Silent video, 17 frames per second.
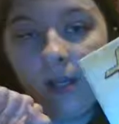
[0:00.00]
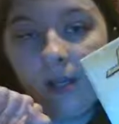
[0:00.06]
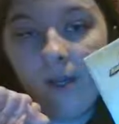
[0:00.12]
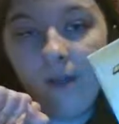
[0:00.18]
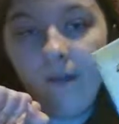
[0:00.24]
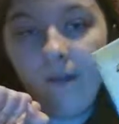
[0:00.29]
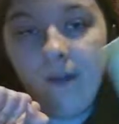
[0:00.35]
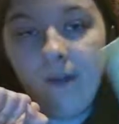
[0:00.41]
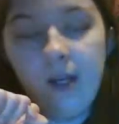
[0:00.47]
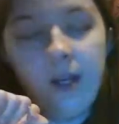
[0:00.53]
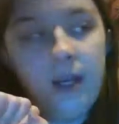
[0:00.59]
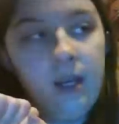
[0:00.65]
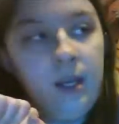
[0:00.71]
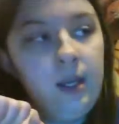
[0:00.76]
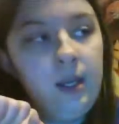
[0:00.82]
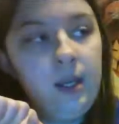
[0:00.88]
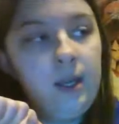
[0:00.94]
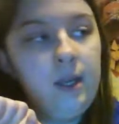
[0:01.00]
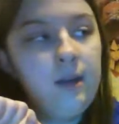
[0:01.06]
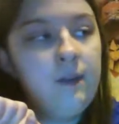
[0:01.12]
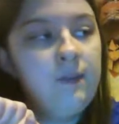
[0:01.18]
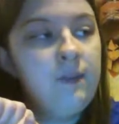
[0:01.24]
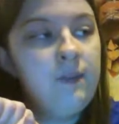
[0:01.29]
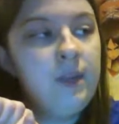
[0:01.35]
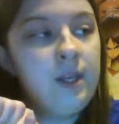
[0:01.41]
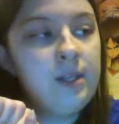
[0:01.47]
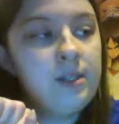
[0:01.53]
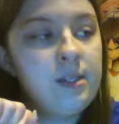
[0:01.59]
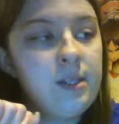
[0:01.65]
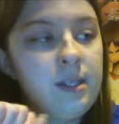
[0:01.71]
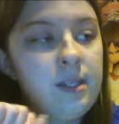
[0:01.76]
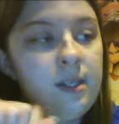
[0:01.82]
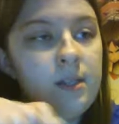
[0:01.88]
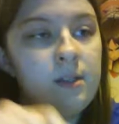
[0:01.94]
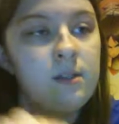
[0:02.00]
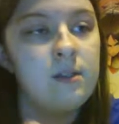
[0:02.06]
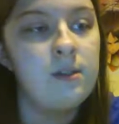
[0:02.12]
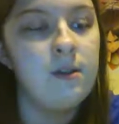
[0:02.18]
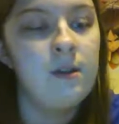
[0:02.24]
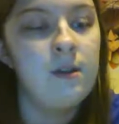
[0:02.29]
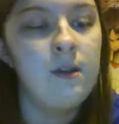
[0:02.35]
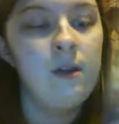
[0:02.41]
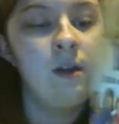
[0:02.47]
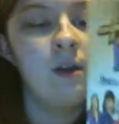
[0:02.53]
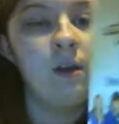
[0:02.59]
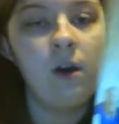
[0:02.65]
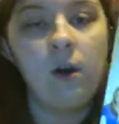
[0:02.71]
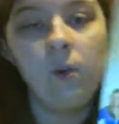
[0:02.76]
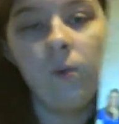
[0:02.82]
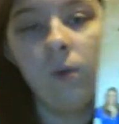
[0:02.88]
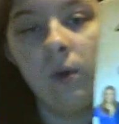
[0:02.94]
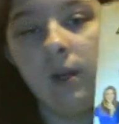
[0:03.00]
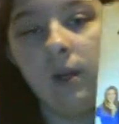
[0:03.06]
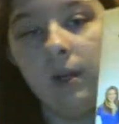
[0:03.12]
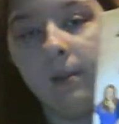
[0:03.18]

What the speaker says: DVD. This is called One in a